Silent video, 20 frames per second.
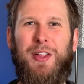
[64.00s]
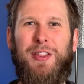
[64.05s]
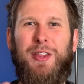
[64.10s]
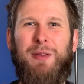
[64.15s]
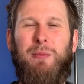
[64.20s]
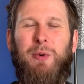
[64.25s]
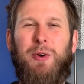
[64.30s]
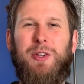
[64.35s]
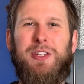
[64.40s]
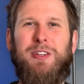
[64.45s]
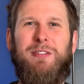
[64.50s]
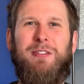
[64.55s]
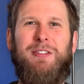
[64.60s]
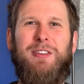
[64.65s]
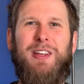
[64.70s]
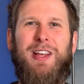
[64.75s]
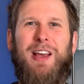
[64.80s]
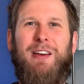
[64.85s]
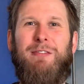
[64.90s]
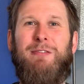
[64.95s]
in the most
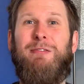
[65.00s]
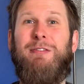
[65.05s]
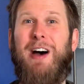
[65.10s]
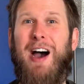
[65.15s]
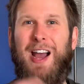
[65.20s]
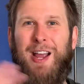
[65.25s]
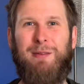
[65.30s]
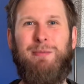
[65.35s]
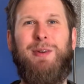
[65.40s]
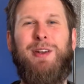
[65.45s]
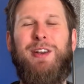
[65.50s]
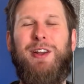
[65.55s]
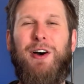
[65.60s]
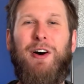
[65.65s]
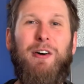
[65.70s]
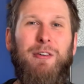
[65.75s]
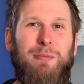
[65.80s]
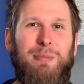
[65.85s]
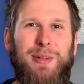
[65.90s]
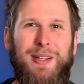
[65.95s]
uh, vibrant
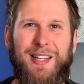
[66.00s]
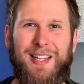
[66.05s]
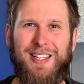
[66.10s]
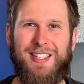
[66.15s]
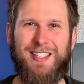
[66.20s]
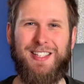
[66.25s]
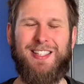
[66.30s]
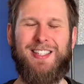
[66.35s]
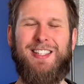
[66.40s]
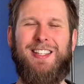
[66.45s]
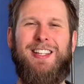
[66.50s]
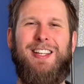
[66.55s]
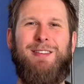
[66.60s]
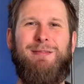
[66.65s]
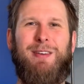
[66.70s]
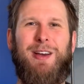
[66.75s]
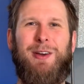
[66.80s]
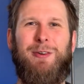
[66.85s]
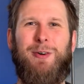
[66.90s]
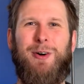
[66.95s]
of places in
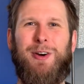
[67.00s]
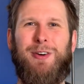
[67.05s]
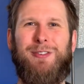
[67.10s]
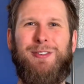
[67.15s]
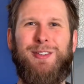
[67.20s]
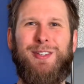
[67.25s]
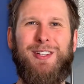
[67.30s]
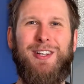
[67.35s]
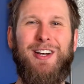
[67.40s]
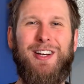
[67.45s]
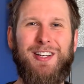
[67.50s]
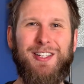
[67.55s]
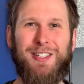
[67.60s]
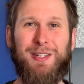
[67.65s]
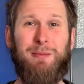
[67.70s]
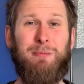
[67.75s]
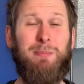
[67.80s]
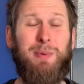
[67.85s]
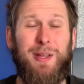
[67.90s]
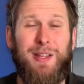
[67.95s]
my walk with God,
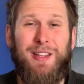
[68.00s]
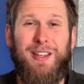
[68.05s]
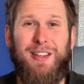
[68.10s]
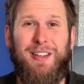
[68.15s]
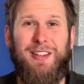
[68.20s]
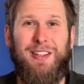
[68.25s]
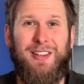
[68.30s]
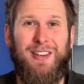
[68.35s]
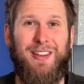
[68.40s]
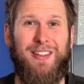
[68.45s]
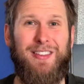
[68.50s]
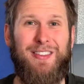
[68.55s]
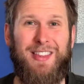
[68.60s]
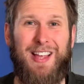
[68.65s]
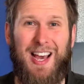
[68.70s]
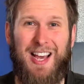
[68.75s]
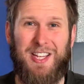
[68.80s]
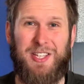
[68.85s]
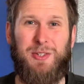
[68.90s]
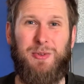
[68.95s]
but
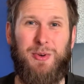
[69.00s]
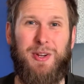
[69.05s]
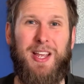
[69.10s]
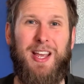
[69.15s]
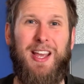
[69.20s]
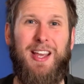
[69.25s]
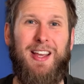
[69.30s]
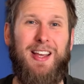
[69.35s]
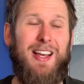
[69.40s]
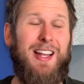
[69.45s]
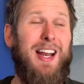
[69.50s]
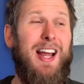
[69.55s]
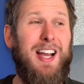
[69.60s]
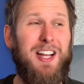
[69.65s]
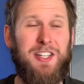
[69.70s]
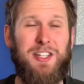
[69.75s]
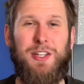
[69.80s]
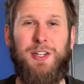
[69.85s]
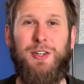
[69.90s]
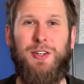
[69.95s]
that's okay. And I
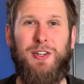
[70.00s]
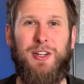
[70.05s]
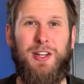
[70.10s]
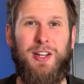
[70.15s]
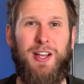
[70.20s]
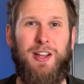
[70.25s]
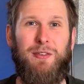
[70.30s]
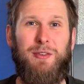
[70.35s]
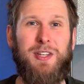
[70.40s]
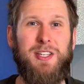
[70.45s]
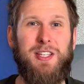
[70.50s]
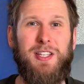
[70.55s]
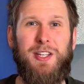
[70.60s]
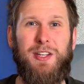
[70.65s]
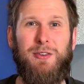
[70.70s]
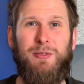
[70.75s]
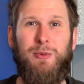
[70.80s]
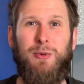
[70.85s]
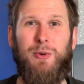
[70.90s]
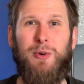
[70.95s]
actually uh,
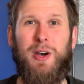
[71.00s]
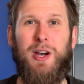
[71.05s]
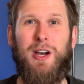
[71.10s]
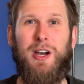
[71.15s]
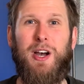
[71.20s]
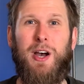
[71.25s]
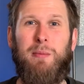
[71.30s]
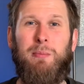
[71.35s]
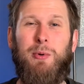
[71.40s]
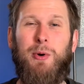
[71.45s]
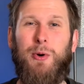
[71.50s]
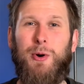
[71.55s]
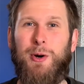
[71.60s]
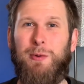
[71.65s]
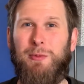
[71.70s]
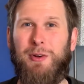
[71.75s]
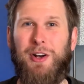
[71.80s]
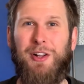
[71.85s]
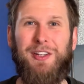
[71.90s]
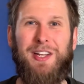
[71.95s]
recently wrote a, a poem
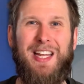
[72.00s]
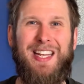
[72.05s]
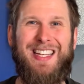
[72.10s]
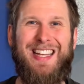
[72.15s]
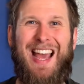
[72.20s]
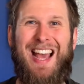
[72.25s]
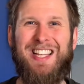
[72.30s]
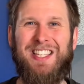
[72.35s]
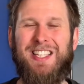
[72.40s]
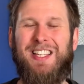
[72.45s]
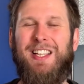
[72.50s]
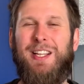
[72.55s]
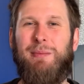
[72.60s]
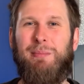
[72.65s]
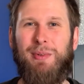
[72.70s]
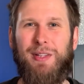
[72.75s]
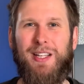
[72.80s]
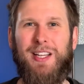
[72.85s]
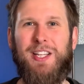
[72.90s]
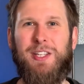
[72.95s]
called A Desolate
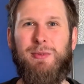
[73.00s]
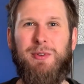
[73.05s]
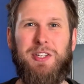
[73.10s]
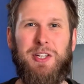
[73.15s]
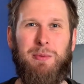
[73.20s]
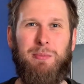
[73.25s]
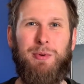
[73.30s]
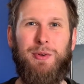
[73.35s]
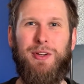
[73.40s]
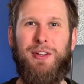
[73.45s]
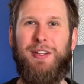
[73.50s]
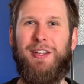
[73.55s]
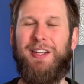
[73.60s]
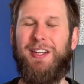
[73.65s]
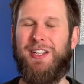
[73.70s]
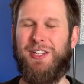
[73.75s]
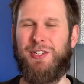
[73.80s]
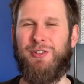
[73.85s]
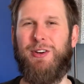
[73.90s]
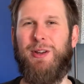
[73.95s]
Place, which I'll put in the
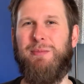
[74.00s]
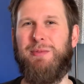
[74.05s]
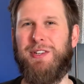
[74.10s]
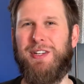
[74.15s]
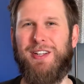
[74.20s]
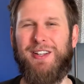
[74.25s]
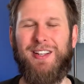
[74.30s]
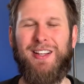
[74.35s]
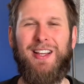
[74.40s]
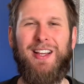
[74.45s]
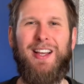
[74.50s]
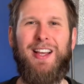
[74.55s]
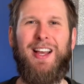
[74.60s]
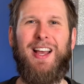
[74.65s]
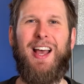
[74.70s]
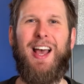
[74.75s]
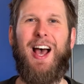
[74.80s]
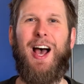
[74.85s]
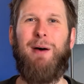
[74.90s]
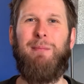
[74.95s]
description
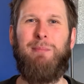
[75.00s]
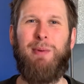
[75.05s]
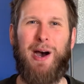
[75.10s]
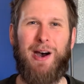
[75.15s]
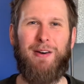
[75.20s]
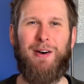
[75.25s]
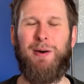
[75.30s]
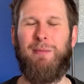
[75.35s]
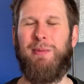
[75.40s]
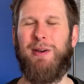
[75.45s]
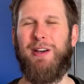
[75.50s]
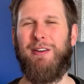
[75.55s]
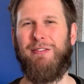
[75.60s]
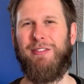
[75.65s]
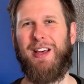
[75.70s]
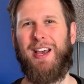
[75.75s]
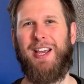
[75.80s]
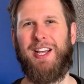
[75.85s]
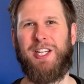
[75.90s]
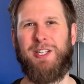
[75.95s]
about a bit of
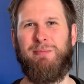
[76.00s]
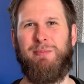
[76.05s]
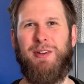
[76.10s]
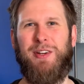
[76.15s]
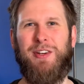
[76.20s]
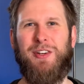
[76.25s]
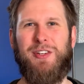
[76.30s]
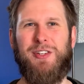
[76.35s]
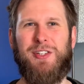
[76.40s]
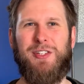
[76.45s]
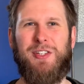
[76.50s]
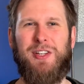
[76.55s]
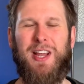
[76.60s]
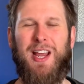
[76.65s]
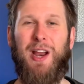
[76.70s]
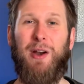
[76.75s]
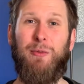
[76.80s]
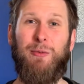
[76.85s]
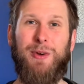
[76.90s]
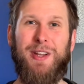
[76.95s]
that experience
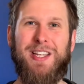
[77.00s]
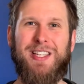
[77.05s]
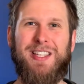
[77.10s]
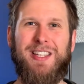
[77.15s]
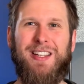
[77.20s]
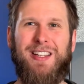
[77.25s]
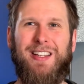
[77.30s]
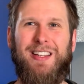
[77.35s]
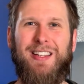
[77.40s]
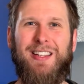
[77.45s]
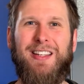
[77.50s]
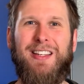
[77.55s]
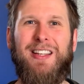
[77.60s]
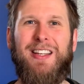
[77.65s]
uh, recently.